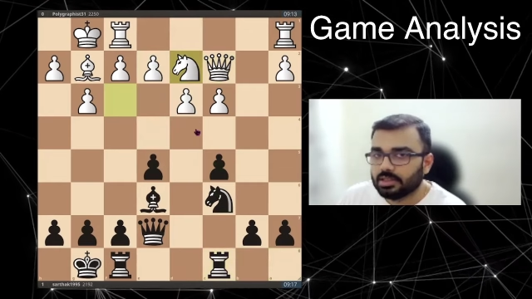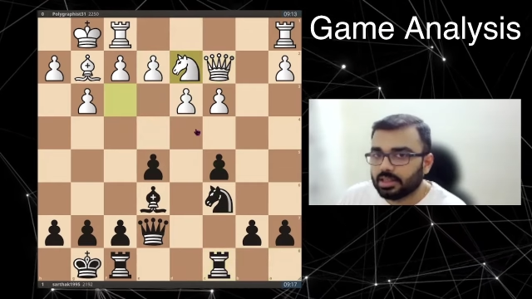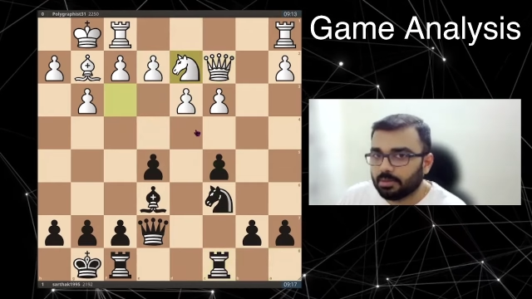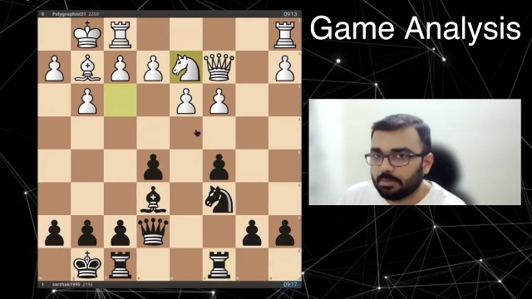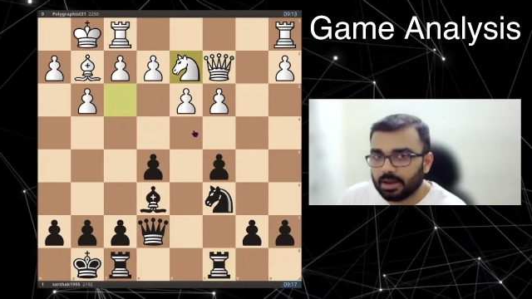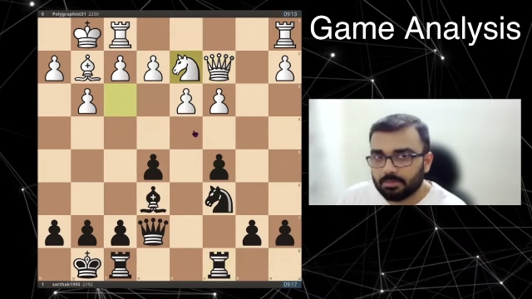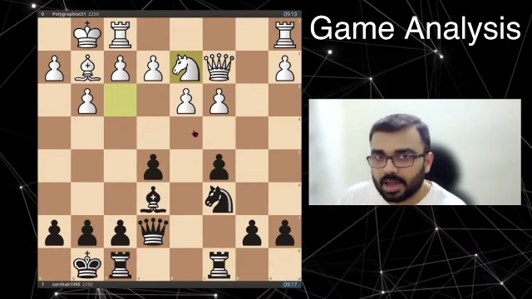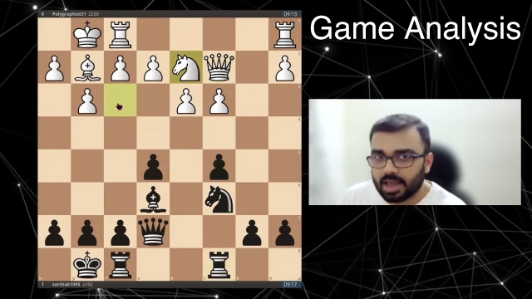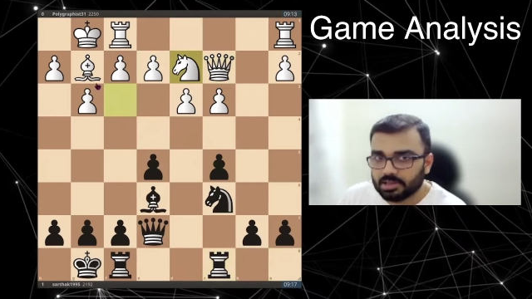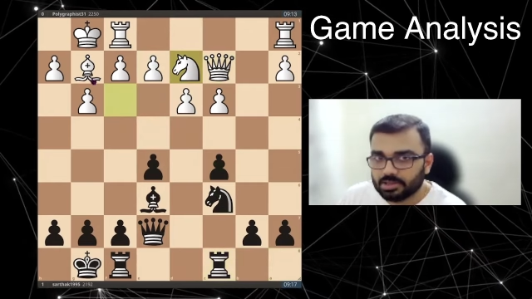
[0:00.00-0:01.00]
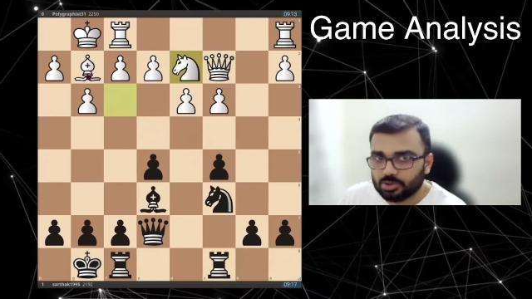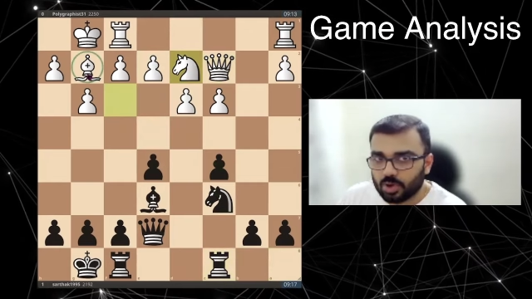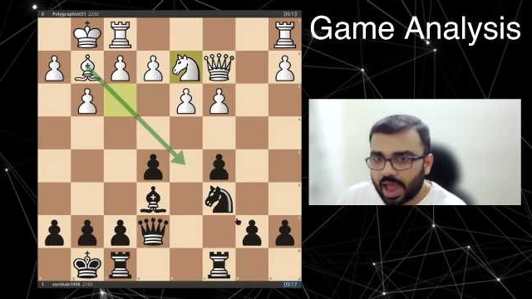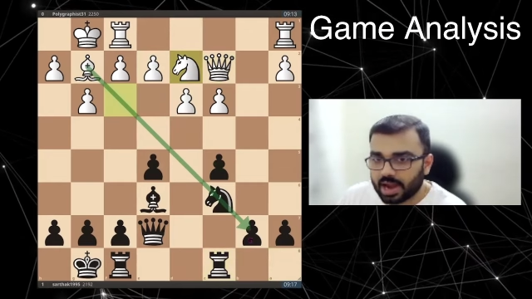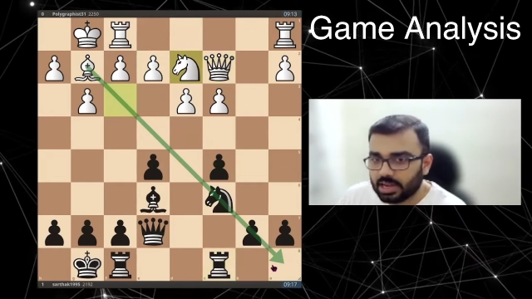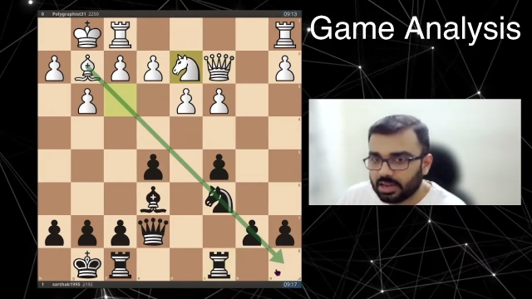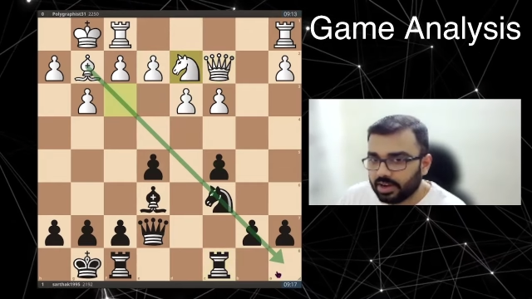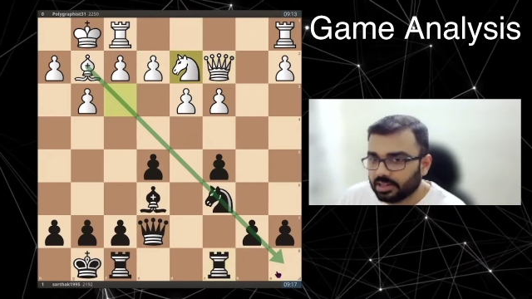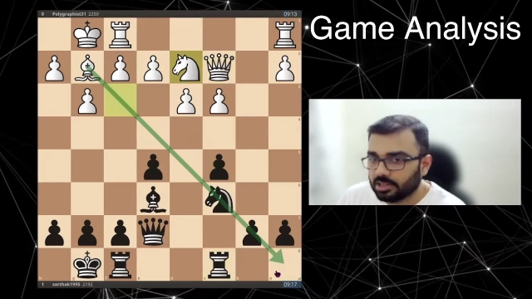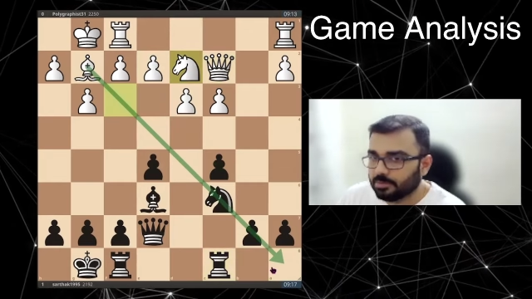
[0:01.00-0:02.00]
Their main plan is to
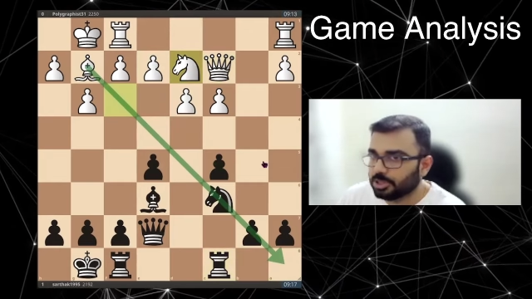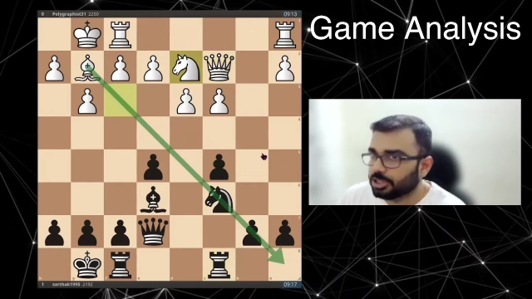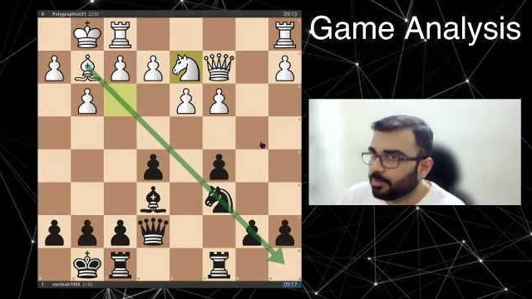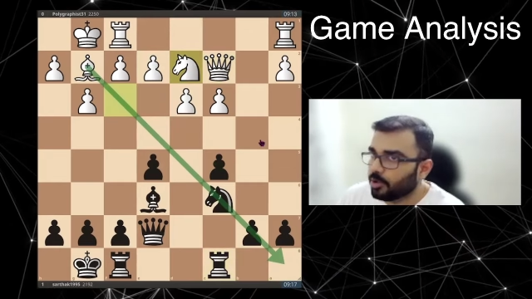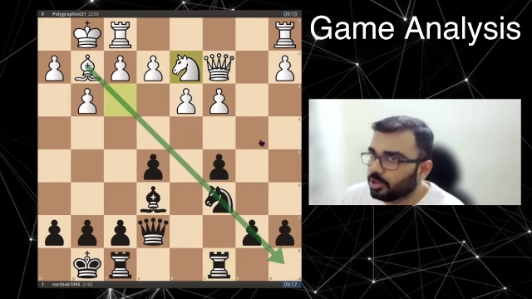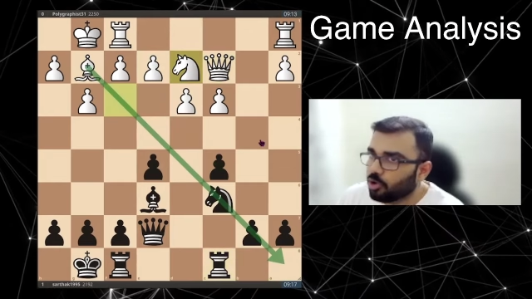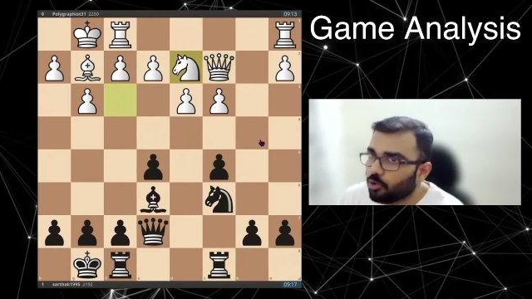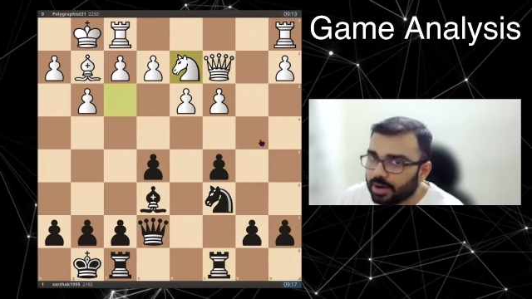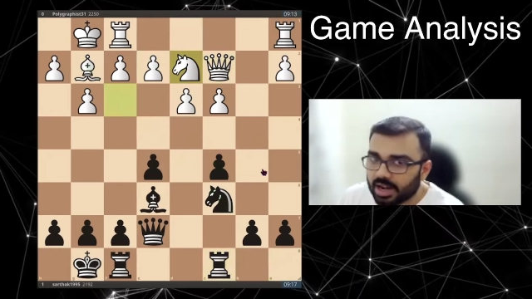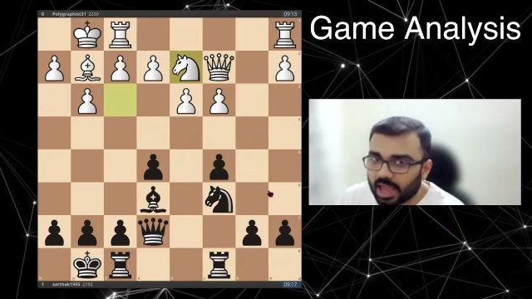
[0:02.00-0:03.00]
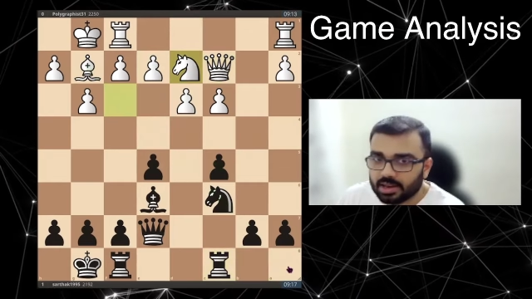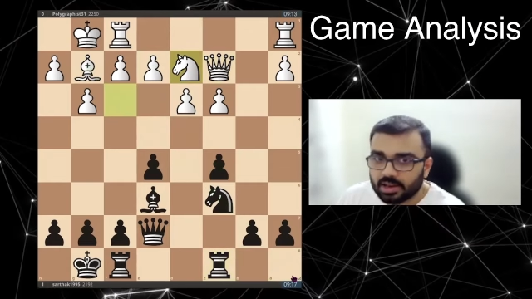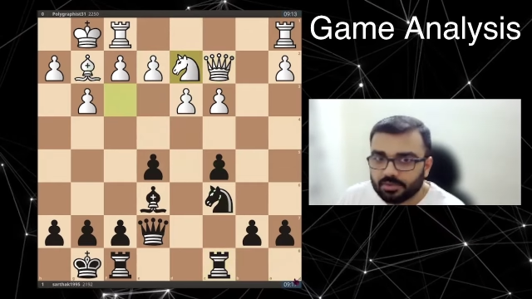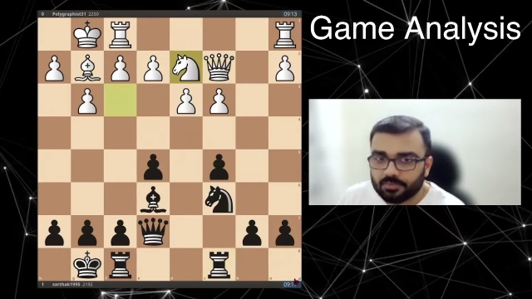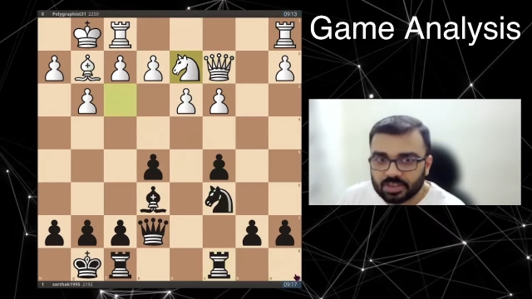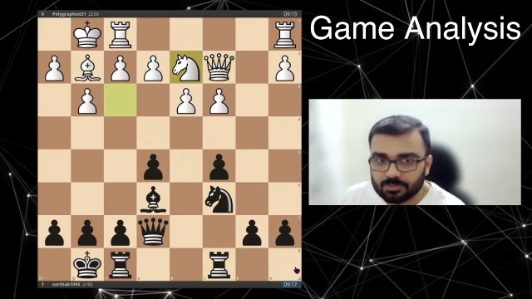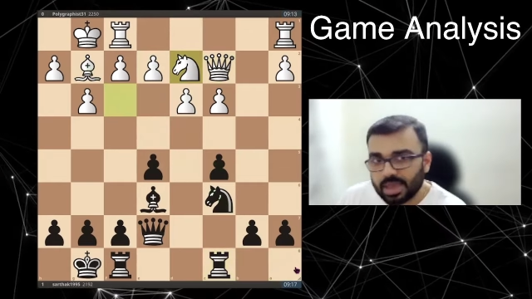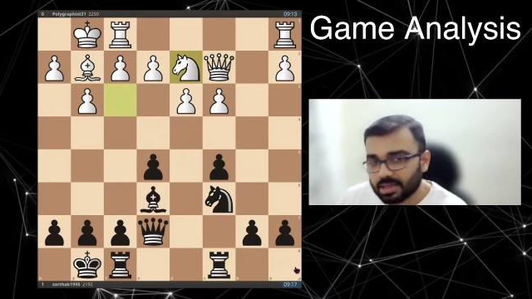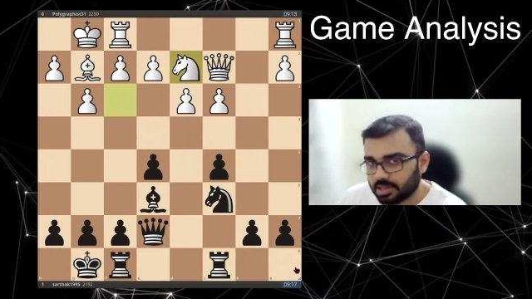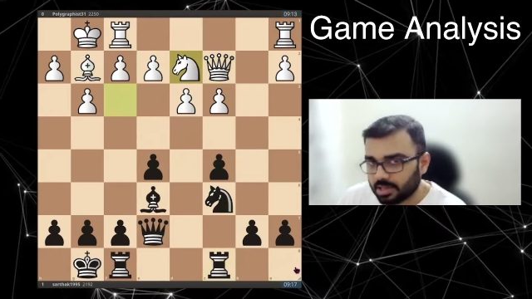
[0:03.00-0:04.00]
activate this bishop on the open diagonal, which
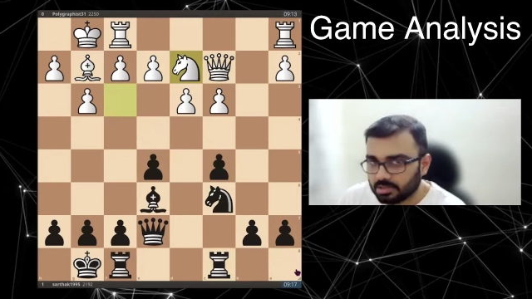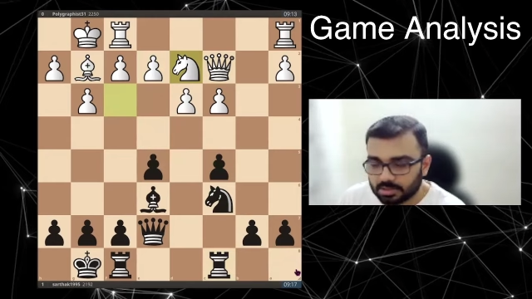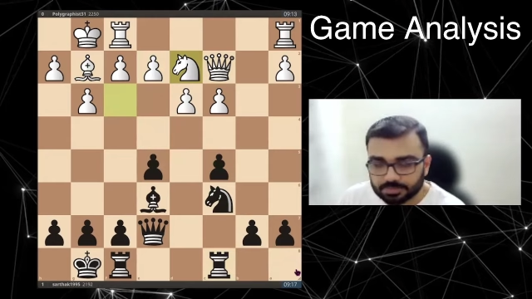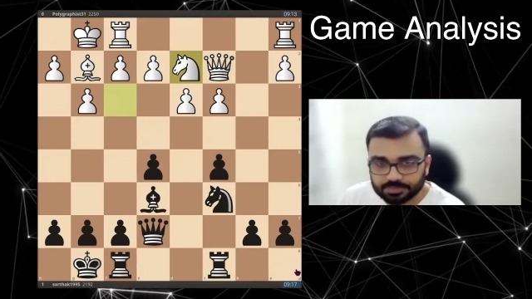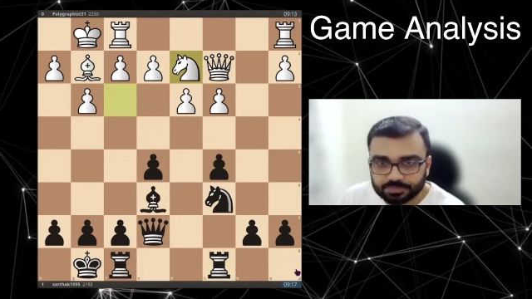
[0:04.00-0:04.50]
makes sense.